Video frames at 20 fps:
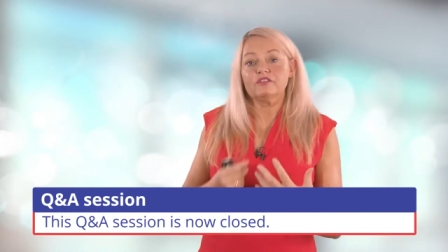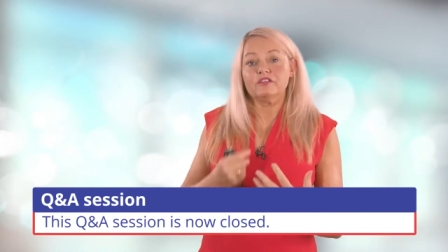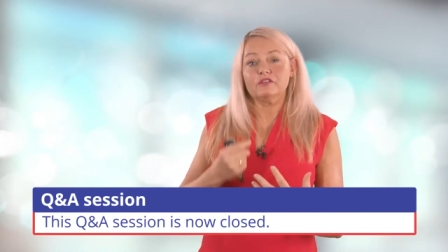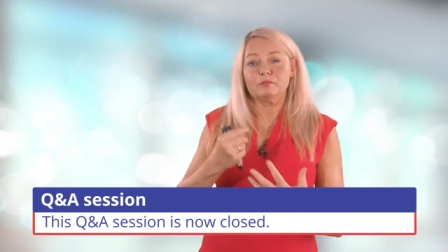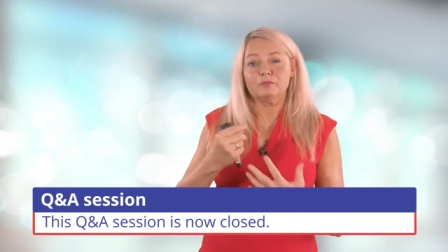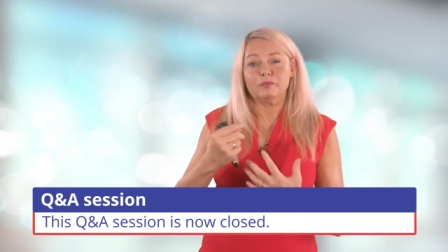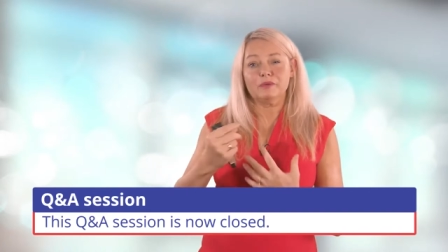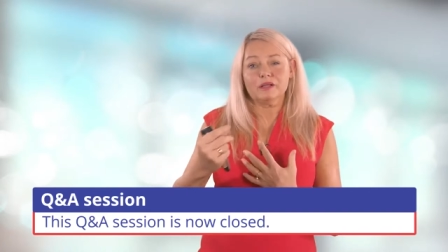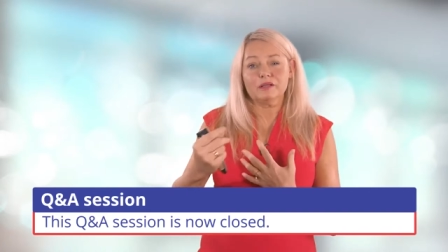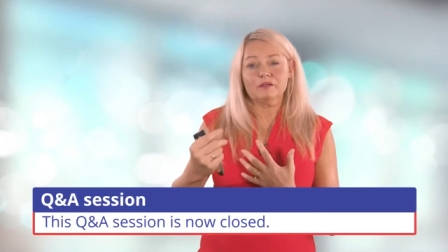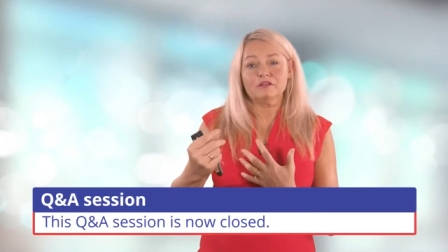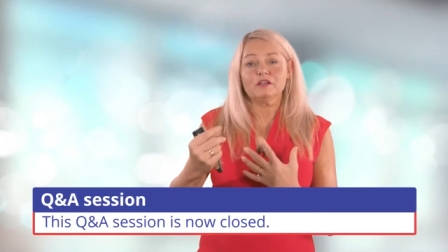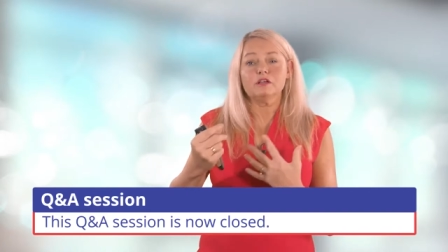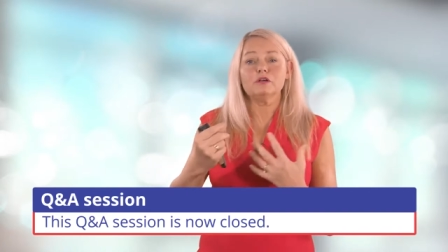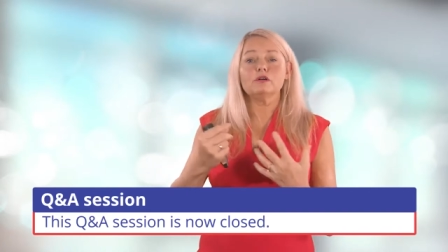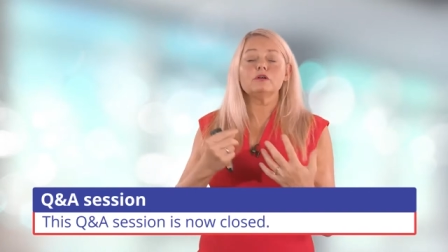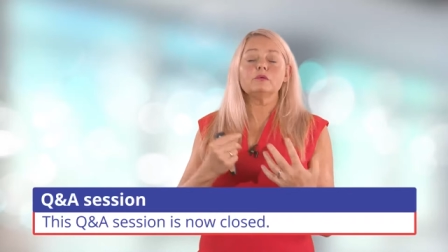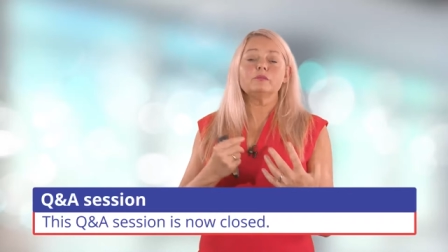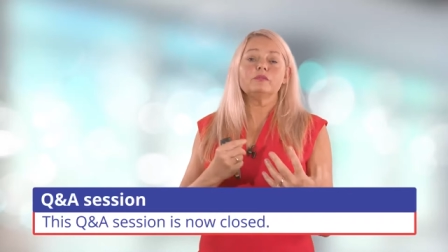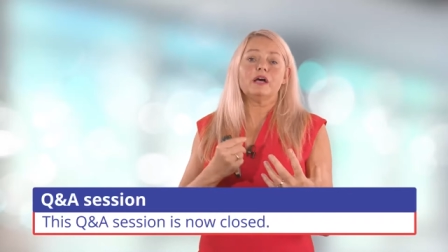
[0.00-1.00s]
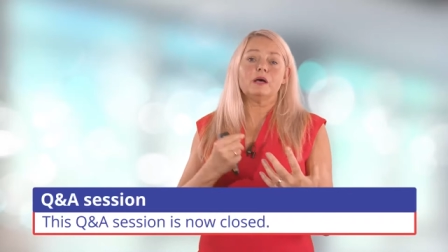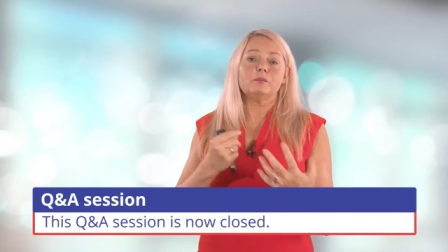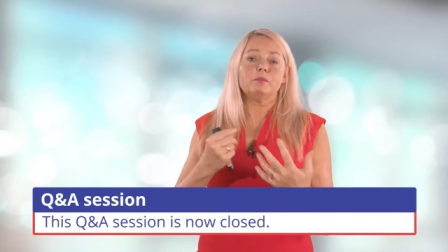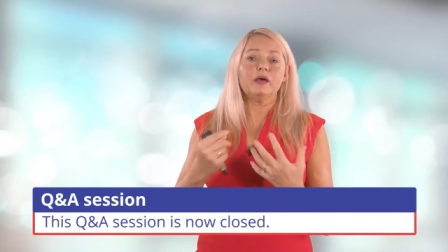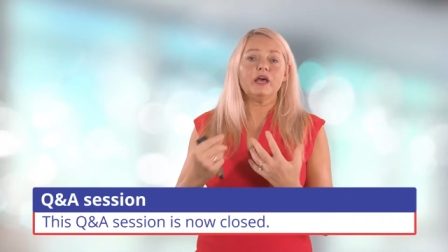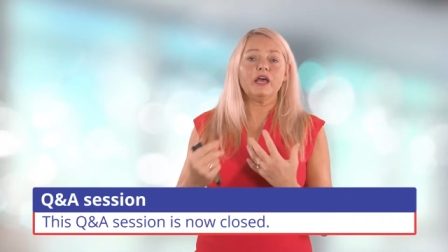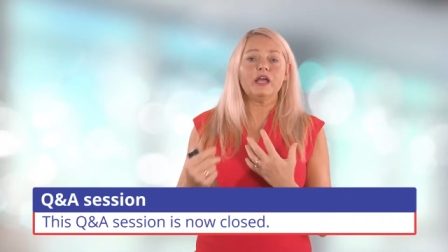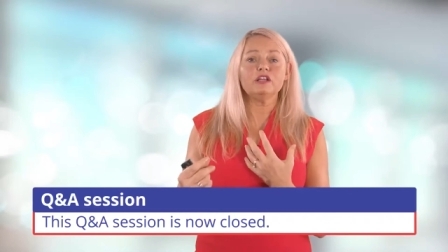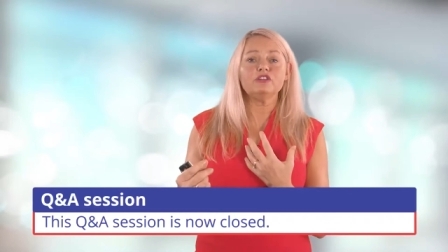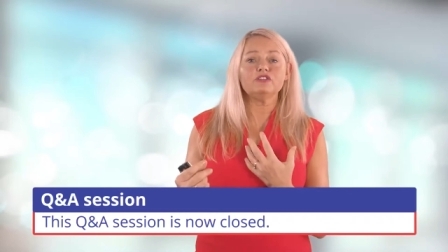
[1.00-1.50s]
It's building up that
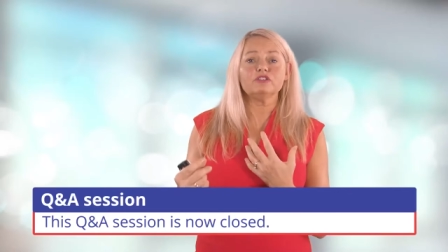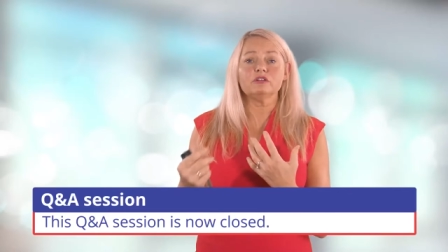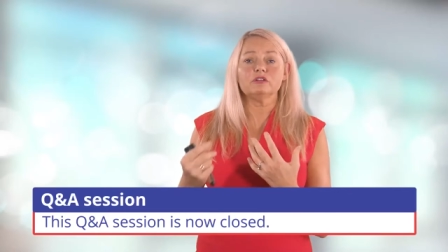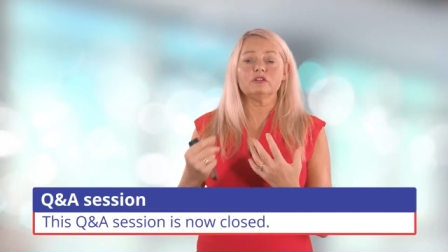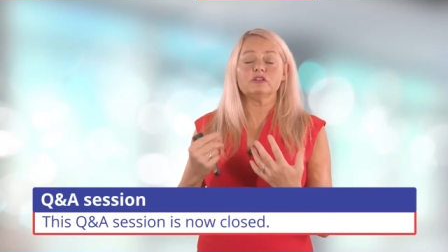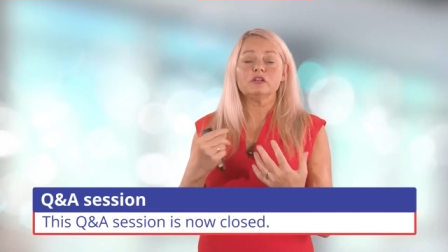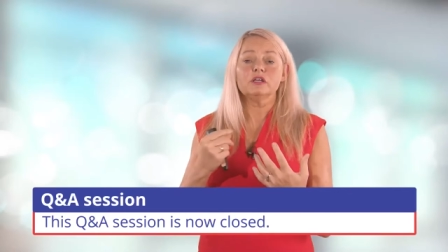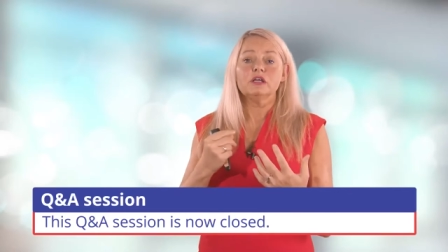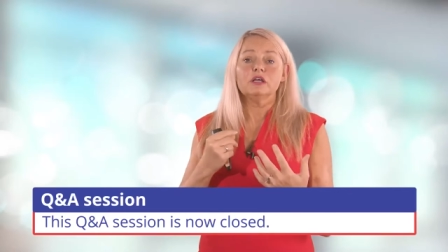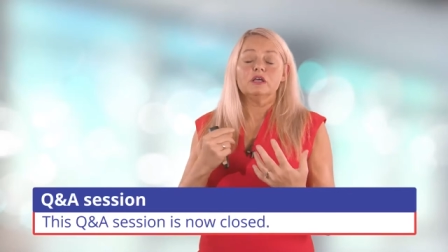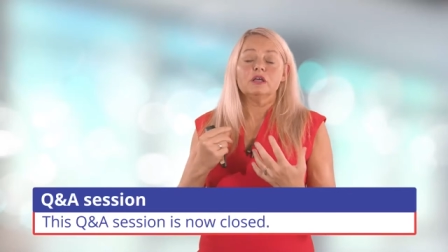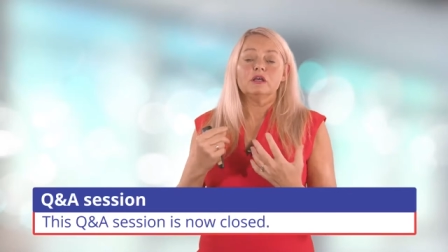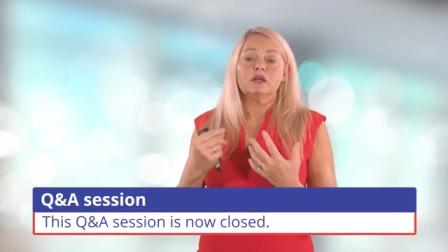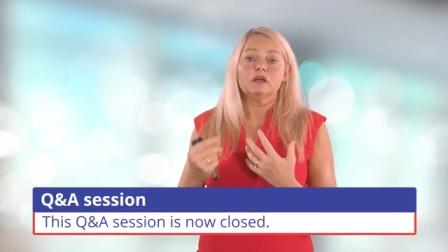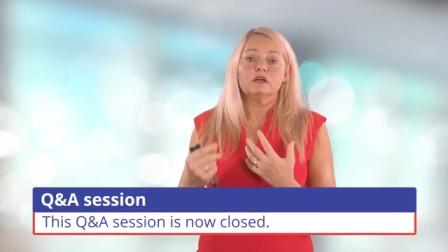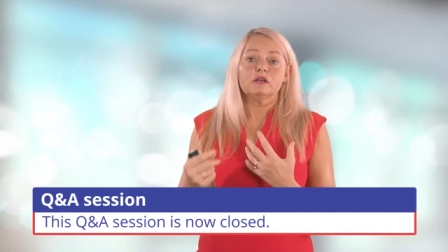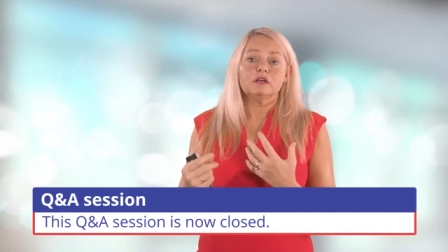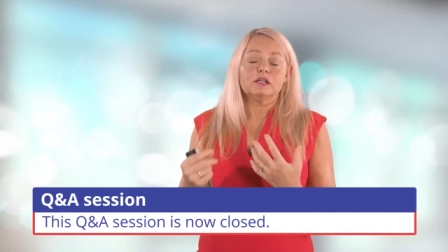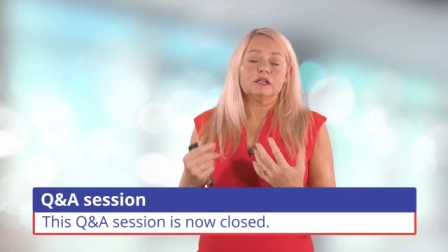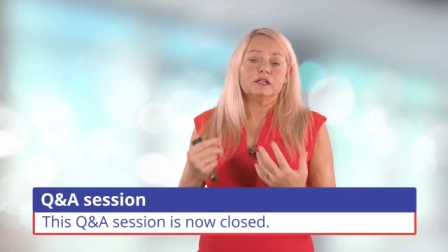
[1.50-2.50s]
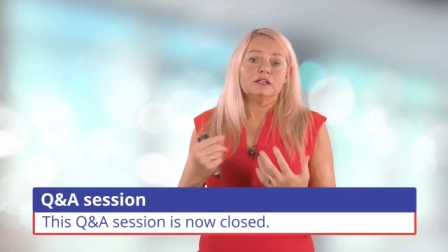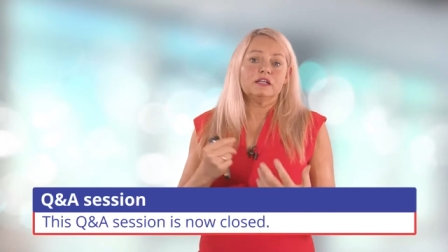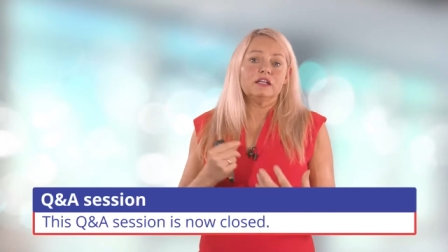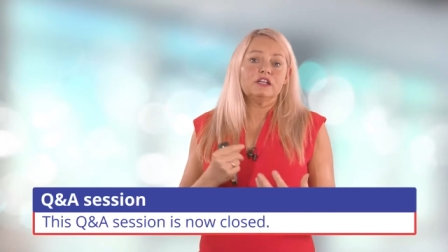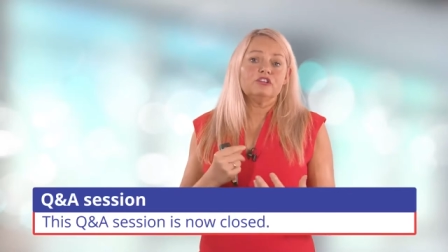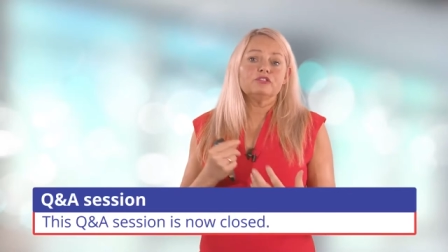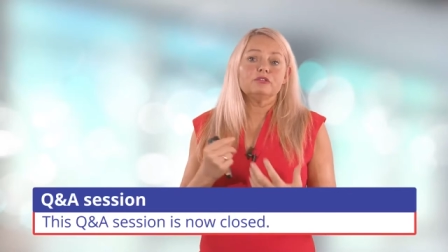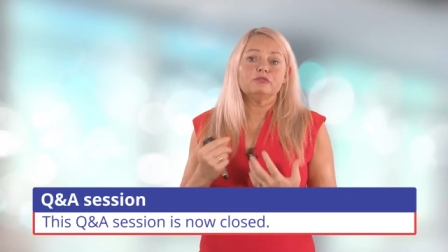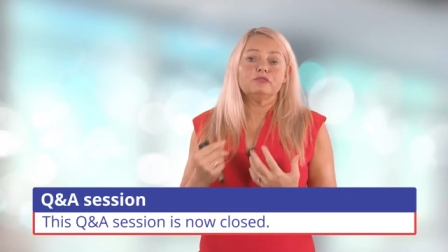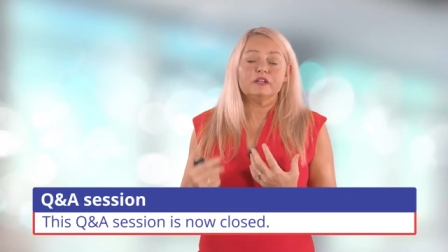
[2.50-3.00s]

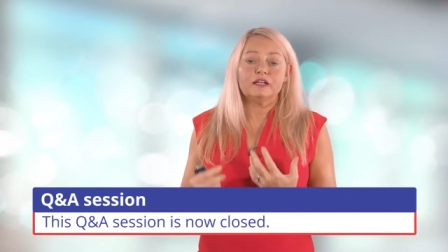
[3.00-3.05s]
patient-clinician uh,